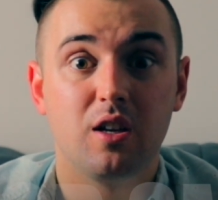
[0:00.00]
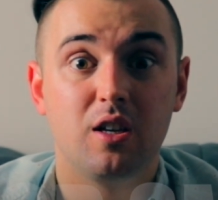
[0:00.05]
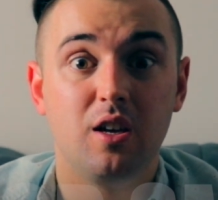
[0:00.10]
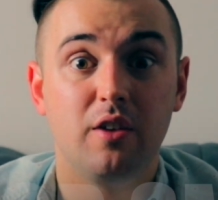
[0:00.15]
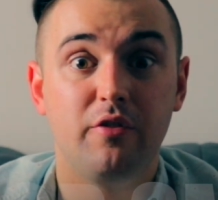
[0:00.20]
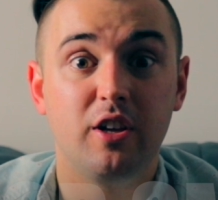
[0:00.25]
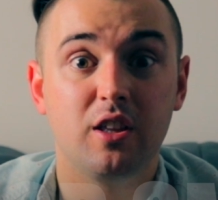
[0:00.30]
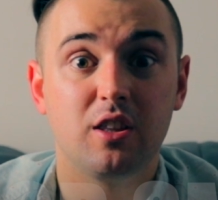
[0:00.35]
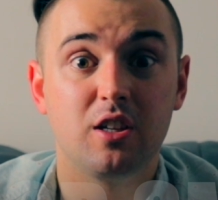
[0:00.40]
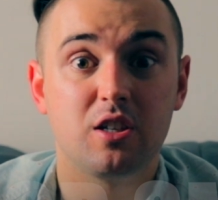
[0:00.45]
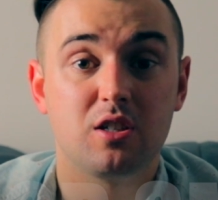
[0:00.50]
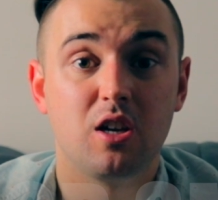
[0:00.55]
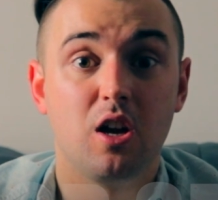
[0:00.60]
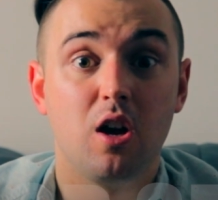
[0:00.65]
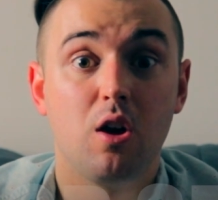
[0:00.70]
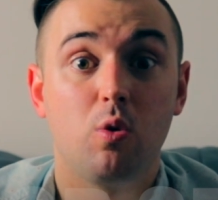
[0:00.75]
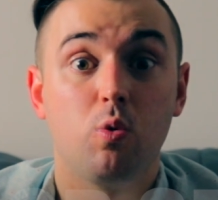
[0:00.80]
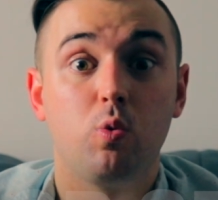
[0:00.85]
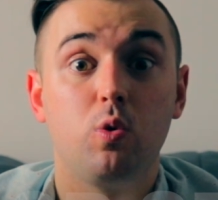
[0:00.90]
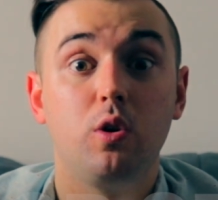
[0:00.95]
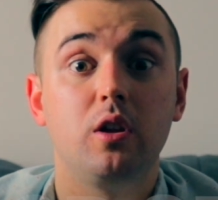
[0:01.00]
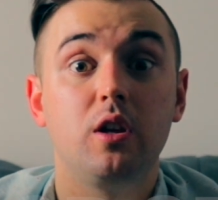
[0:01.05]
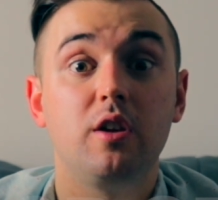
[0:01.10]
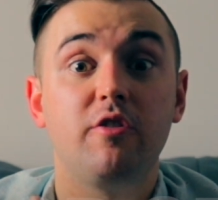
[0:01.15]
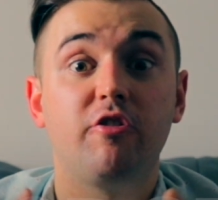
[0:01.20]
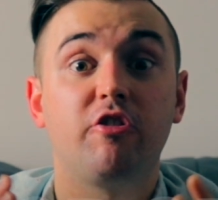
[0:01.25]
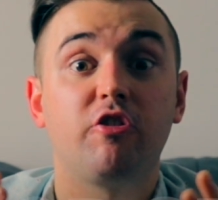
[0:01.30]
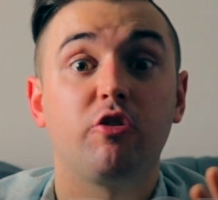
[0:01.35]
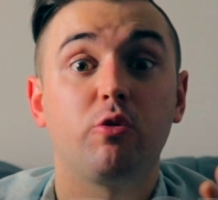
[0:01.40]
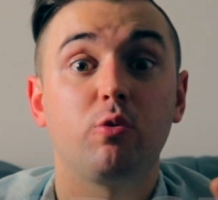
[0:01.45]
giving this really
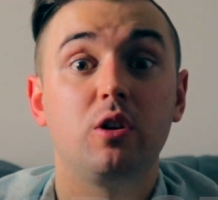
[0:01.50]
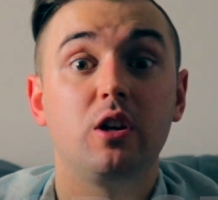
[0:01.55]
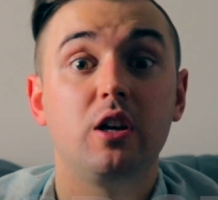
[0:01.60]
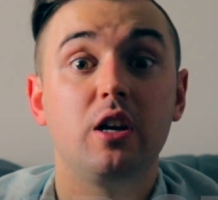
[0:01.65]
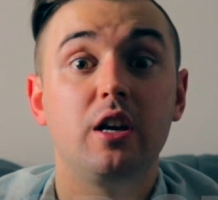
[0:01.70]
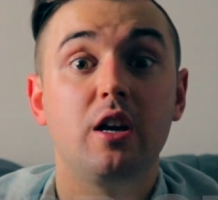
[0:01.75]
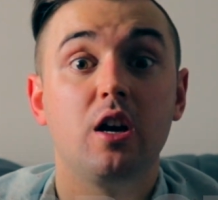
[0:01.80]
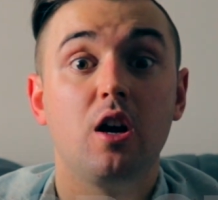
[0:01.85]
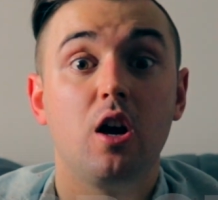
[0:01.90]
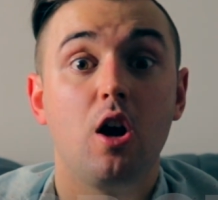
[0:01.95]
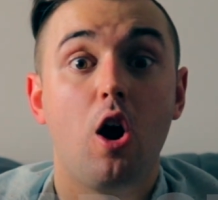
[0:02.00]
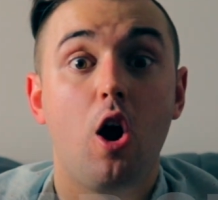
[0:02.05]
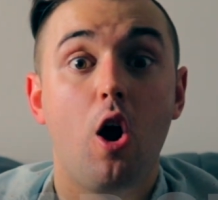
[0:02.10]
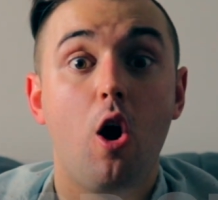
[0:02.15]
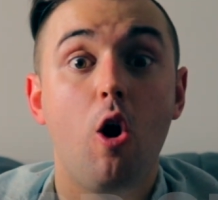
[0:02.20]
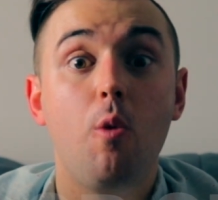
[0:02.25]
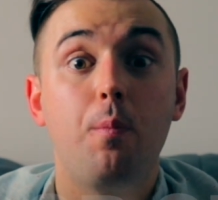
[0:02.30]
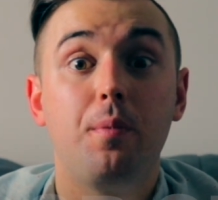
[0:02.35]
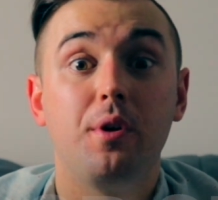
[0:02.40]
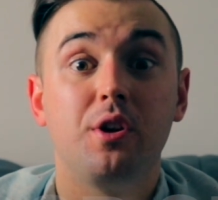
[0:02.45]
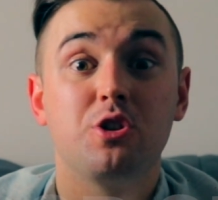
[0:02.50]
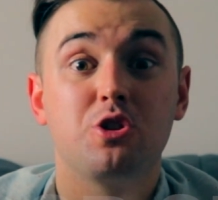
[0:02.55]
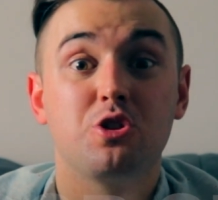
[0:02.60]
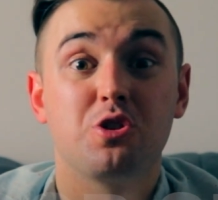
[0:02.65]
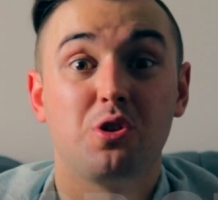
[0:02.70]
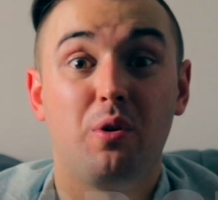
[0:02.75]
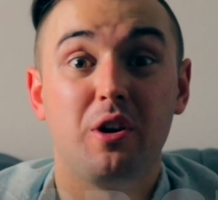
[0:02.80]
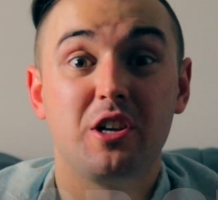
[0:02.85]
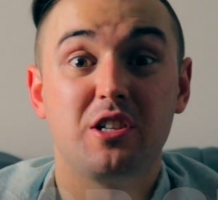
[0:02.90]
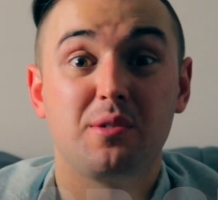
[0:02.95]
free, open
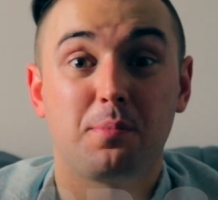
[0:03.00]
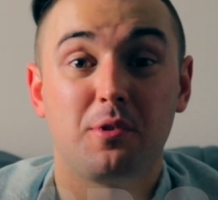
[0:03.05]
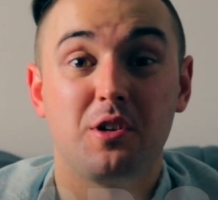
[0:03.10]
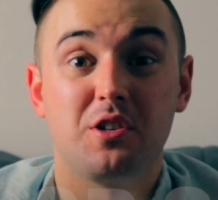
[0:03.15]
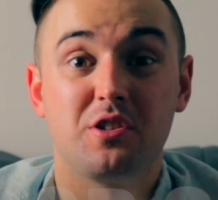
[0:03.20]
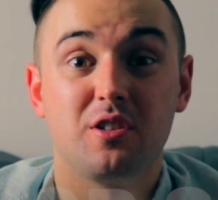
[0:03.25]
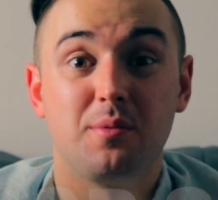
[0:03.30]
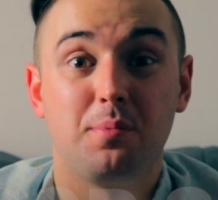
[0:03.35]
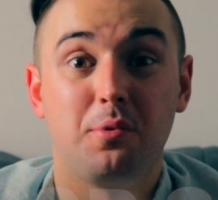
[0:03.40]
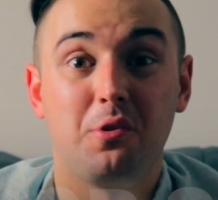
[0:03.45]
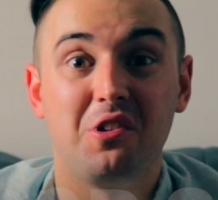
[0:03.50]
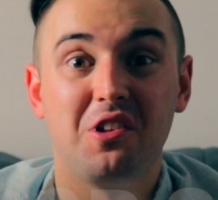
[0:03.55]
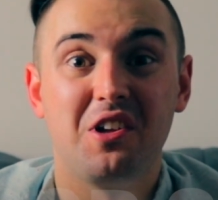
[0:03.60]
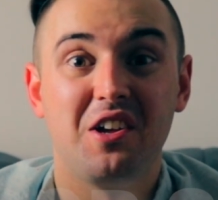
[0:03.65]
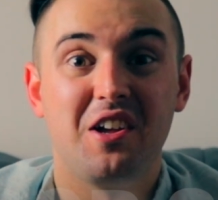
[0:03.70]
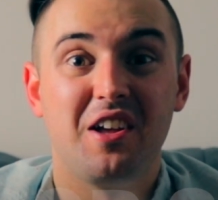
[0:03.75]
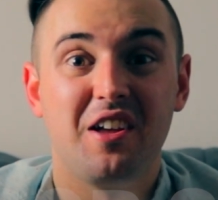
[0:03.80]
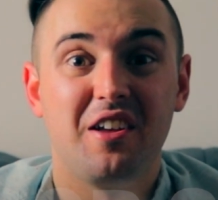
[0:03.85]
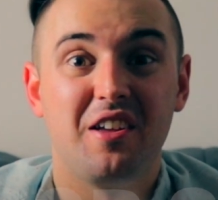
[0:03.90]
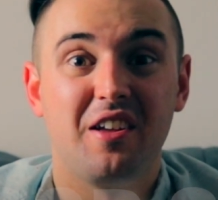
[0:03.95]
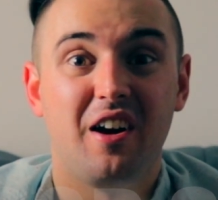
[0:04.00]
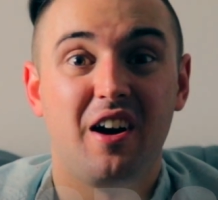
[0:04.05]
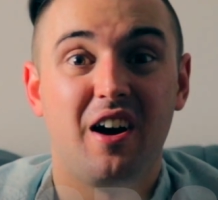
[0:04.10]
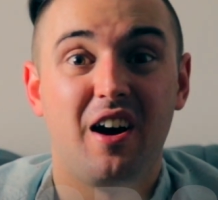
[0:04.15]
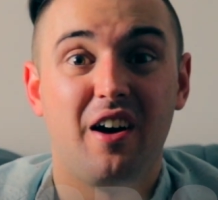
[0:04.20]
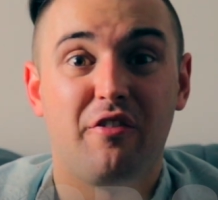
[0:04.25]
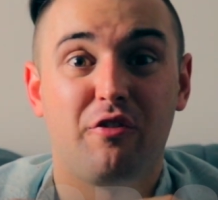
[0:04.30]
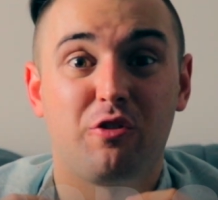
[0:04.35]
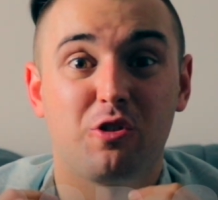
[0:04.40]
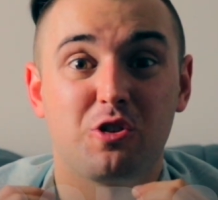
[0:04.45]
choice principle
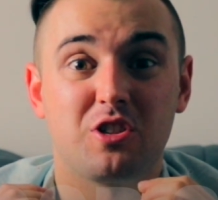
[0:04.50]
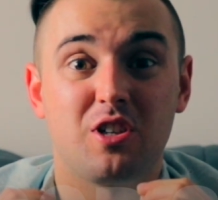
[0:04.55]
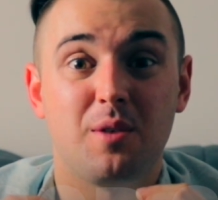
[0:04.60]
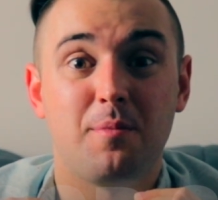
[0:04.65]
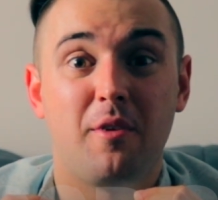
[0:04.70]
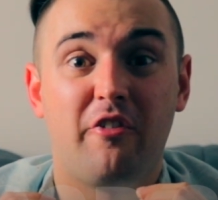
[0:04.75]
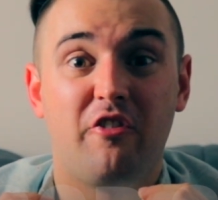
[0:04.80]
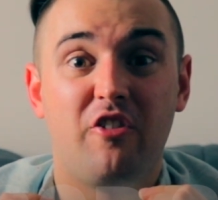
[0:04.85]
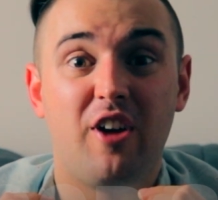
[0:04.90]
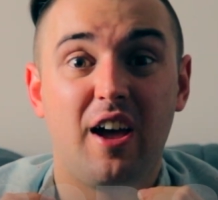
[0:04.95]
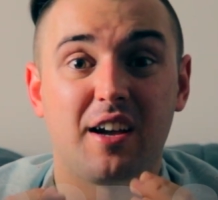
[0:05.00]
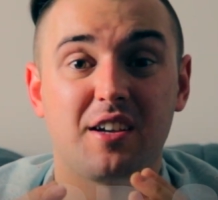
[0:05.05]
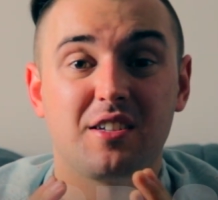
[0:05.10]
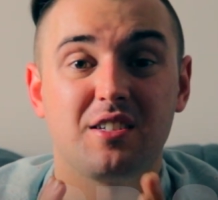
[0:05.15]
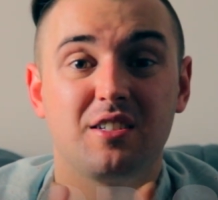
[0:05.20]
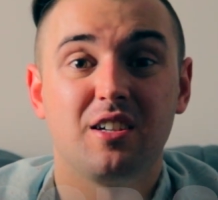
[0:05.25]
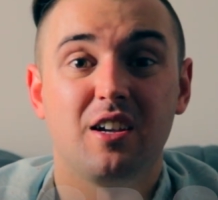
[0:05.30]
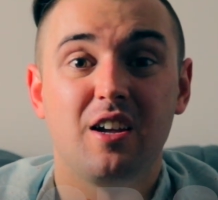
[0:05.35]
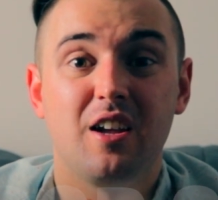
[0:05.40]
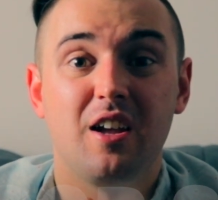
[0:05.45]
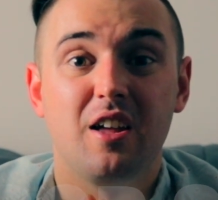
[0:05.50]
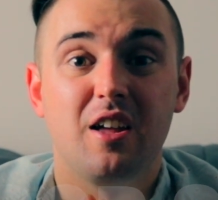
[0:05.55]
for some effects.